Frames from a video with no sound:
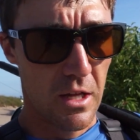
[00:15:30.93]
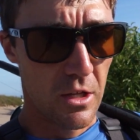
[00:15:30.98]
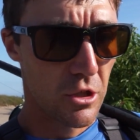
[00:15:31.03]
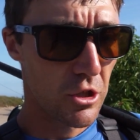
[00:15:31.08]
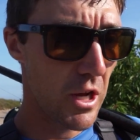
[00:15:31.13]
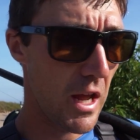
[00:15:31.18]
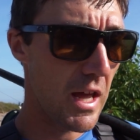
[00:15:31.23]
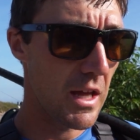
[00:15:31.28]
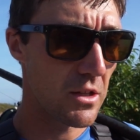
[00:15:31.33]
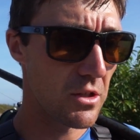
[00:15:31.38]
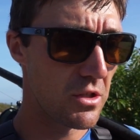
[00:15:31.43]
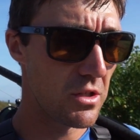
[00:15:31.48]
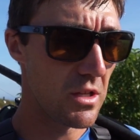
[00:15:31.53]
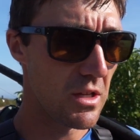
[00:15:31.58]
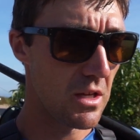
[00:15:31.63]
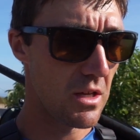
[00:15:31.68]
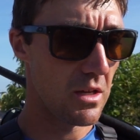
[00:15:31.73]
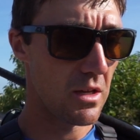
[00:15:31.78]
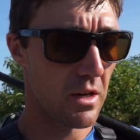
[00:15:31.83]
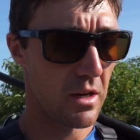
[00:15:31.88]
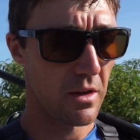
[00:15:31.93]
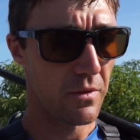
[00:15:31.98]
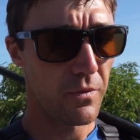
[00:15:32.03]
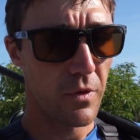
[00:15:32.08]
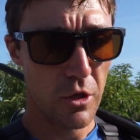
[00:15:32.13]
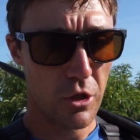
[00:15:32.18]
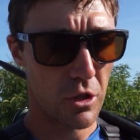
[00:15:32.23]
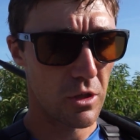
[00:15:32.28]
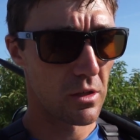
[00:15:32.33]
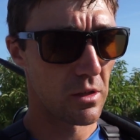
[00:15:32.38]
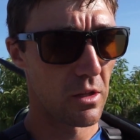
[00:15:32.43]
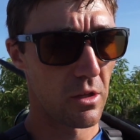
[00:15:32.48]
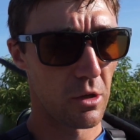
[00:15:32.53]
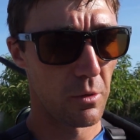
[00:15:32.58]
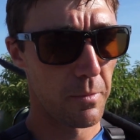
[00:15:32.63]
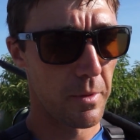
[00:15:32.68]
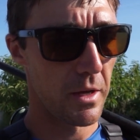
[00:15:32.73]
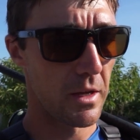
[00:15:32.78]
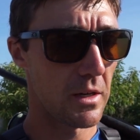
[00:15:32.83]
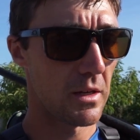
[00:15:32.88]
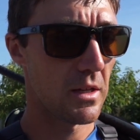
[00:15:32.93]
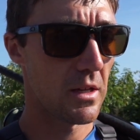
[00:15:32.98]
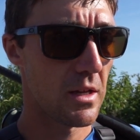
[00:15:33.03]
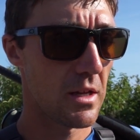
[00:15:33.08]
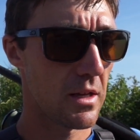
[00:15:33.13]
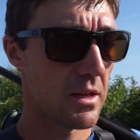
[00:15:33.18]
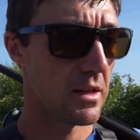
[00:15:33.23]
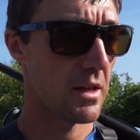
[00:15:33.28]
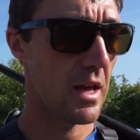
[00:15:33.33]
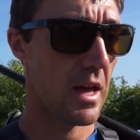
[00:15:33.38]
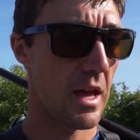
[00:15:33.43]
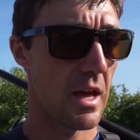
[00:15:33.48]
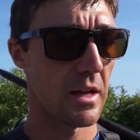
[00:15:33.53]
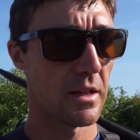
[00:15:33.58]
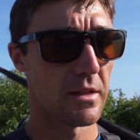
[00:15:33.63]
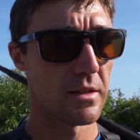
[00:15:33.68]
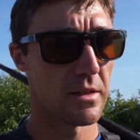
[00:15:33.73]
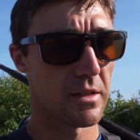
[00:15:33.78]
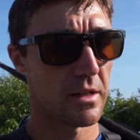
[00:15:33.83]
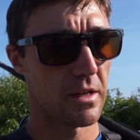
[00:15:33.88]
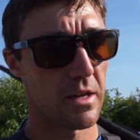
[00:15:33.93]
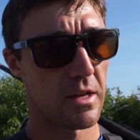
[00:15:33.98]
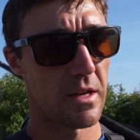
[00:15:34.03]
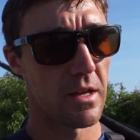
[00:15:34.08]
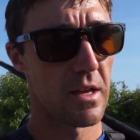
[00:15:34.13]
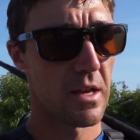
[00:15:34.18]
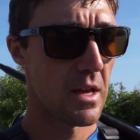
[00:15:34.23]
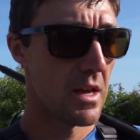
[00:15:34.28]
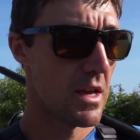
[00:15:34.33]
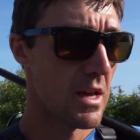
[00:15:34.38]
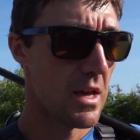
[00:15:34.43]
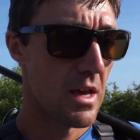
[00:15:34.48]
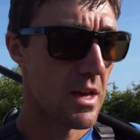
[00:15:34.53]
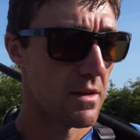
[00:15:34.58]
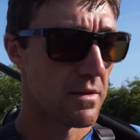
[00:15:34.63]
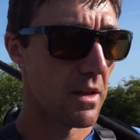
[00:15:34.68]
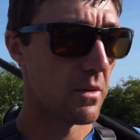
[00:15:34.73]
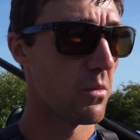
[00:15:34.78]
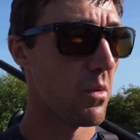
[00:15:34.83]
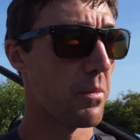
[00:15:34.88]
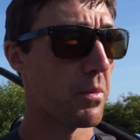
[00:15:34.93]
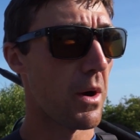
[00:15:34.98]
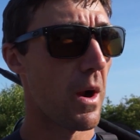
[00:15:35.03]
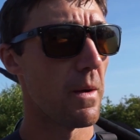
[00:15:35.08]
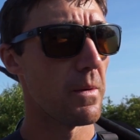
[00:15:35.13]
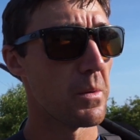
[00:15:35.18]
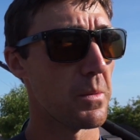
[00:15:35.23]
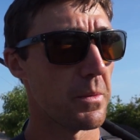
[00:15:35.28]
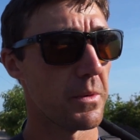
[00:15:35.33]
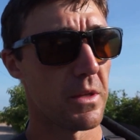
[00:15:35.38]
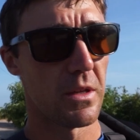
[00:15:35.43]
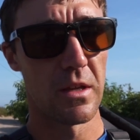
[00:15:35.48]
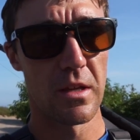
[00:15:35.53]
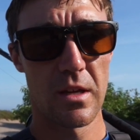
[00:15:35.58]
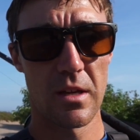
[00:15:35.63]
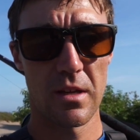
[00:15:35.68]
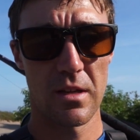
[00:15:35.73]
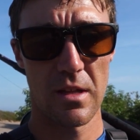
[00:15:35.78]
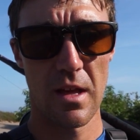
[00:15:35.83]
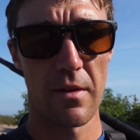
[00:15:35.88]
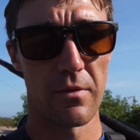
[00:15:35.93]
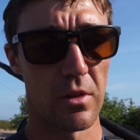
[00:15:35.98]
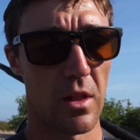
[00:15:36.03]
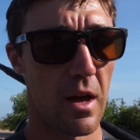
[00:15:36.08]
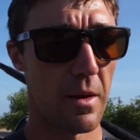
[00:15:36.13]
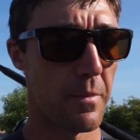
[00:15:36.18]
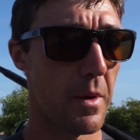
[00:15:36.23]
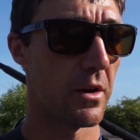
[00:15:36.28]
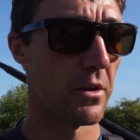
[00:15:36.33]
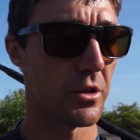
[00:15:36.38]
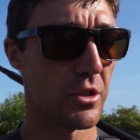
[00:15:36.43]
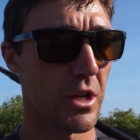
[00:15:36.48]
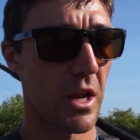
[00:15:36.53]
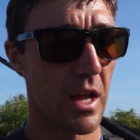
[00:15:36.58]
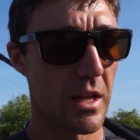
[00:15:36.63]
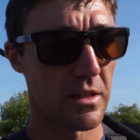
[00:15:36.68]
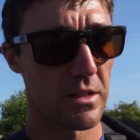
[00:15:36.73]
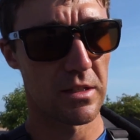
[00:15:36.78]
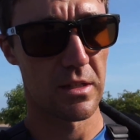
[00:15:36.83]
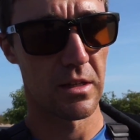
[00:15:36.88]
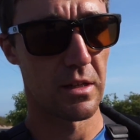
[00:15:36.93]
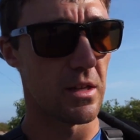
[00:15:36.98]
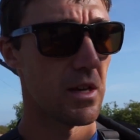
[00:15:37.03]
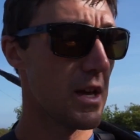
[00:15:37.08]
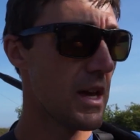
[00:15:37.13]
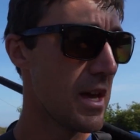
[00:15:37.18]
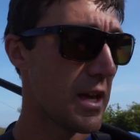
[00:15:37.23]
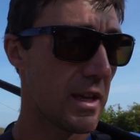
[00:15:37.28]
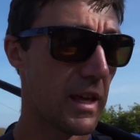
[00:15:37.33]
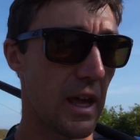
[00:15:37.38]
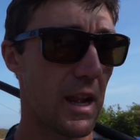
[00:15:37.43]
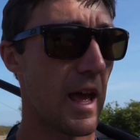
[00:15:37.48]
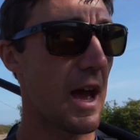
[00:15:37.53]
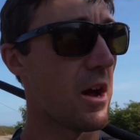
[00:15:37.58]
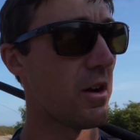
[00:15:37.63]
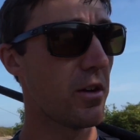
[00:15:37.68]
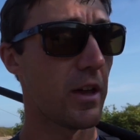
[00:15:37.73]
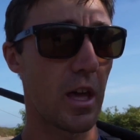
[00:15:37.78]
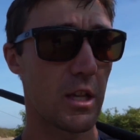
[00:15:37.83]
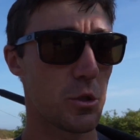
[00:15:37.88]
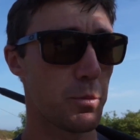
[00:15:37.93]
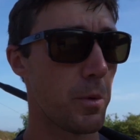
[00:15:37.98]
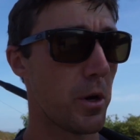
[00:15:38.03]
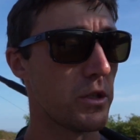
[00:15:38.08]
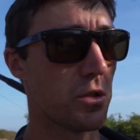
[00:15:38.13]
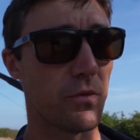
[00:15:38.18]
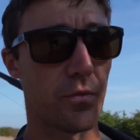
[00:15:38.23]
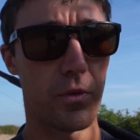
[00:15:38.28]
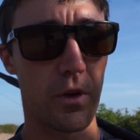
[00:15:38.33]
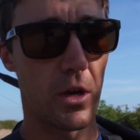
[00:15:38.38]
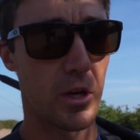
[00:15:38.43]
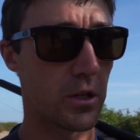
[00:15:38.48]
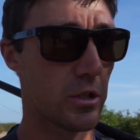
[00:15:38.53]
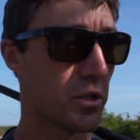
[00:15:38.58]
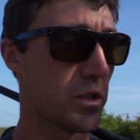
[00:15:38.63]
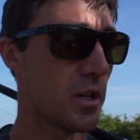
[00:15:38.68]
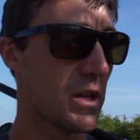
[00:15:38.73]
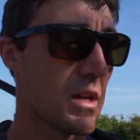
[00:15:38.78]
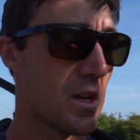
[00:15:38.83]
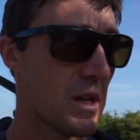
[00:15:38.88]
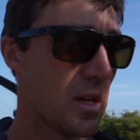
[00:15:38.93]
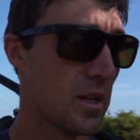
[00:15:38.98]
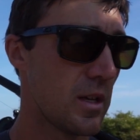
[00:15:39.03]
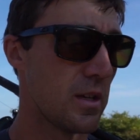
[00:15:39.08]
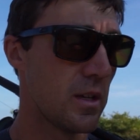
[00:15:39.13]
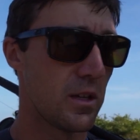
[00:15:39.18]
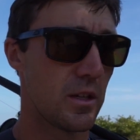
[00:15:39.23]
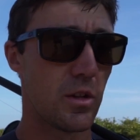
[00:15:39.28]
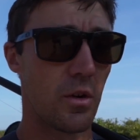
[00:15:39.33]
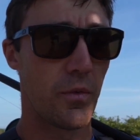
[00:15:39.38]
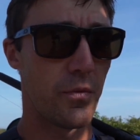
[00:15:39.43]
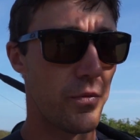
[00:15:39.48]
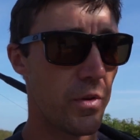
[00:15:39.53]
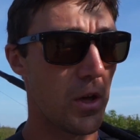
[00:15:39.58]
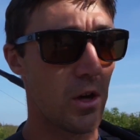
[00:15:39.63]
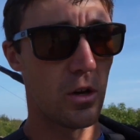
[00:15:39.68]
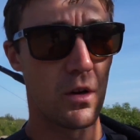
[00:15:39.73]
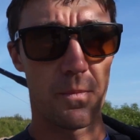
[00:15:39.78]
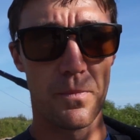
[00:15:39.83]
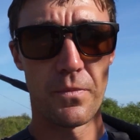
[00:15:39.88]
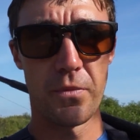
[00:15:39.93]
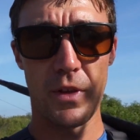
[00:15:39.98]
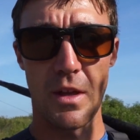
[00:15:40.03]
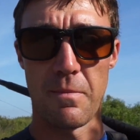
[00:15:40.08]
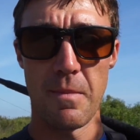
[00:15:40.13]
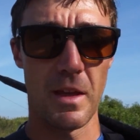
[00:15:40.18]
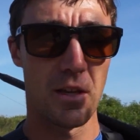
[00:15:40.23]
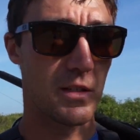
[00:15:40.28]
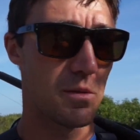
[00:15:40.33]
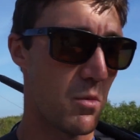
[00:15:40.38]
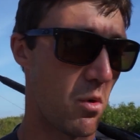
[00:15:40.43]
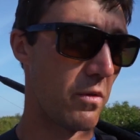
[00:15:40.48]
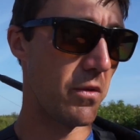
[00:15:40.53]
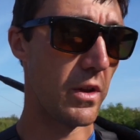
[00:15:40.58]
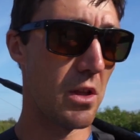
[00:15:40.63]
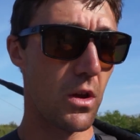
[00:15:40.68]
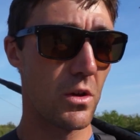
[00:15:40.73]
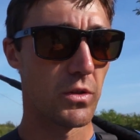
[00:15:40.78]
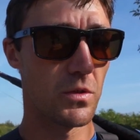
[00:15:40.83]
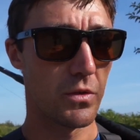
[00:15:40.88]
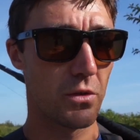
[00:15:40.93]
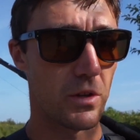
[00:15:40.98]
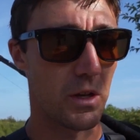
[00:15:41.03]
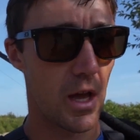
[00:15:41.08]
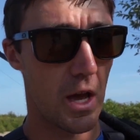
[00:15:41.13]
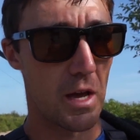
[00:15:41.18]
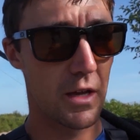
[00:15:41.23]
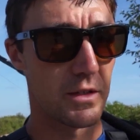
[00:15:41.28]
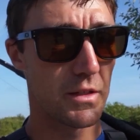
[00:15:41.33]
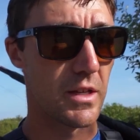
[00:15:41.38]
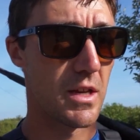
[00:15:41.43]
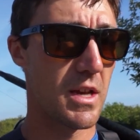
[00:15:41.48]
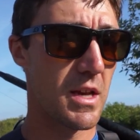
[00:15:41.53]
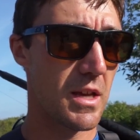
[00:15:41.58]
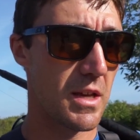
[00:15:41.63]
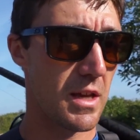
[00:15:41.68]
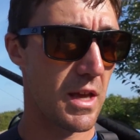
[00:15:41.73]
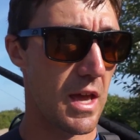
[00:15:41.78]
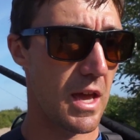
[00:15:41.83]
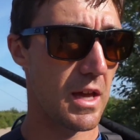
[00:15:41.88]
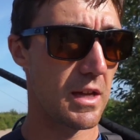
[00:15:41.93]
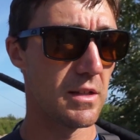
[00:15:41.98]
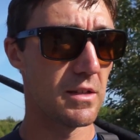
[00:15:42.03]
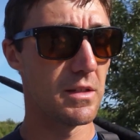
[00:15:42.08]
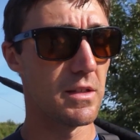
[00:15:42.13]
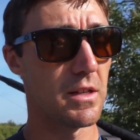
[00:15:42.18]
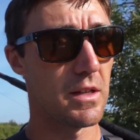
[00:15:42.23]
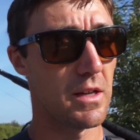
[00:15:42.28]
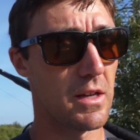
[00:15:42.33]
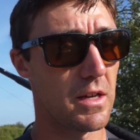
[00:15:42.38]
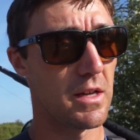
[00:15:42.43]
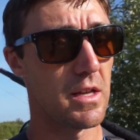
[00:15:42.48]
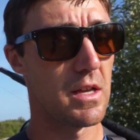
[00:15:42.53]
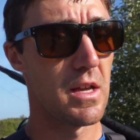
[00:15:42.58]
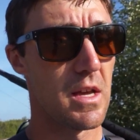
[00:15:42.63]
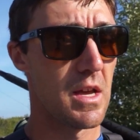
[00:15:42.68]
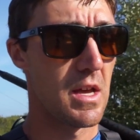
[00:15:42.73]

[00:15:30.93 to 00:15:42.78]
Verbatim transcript: change the uh, fishing a little bit, and uh, then we'll probably have a lot better chance to get out, catch a bunch of fish, you know, film and make some more videos for you guys. And uh,